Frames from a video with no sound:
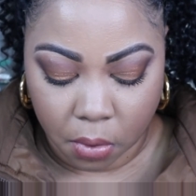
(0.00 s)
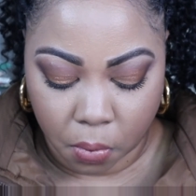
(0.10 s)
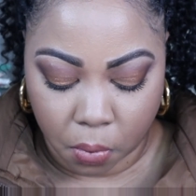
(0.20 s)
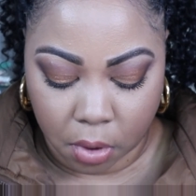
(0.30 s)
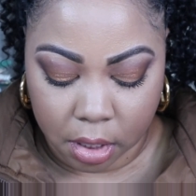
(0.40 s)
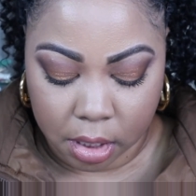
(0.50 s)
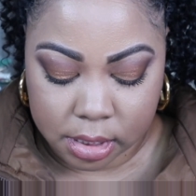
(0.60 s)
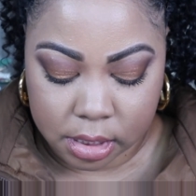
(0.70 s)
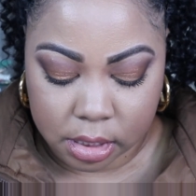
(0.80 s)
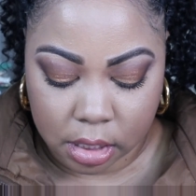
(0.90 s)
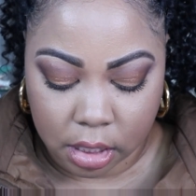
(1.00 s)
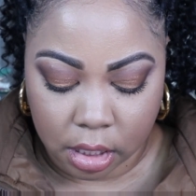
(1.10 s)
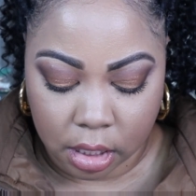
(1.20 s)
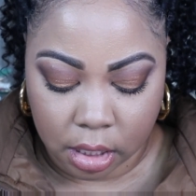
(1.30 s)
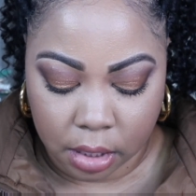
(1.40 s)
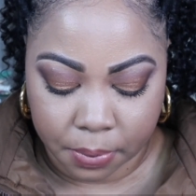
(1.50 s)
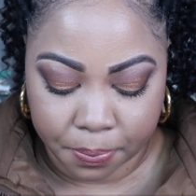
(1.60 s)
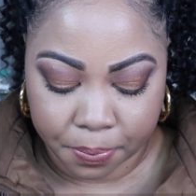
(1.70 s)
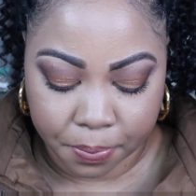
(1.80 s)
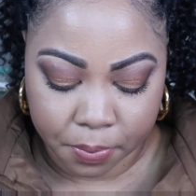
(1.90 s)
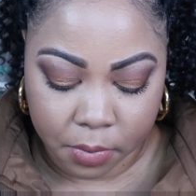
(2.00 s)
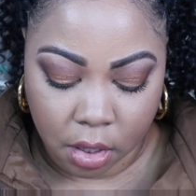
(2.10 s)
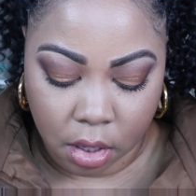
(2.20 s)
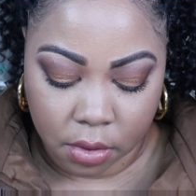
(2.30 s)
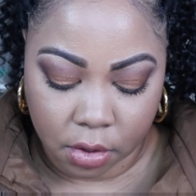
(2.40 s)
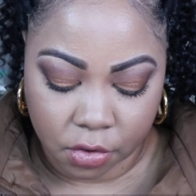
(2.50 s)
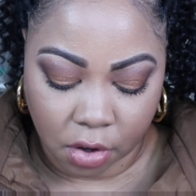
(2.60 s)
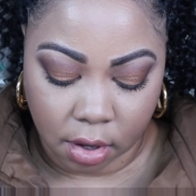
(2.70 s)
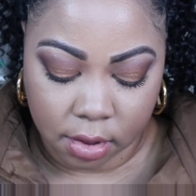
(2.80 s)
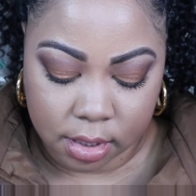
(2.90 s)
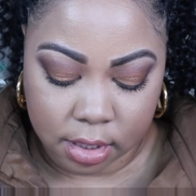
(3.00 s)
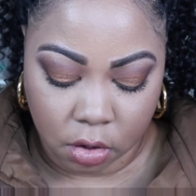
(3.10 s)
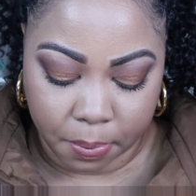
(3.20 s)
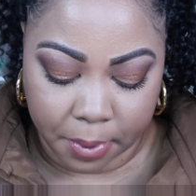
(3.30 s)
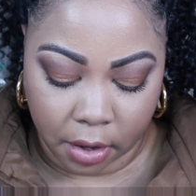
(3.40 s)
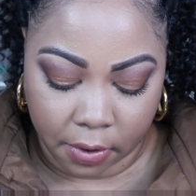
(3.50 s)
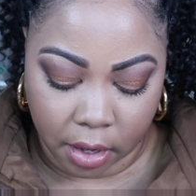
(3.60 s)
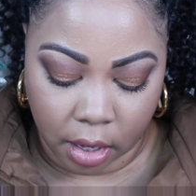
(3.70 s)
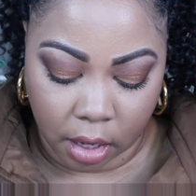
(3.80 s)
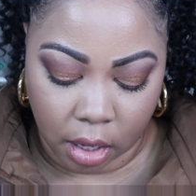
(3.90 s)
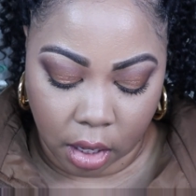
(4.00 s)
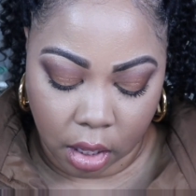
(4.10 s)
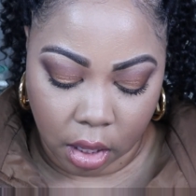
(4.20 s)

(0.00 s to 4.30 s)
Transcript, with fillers: what is um, the Charlotte Tilbury?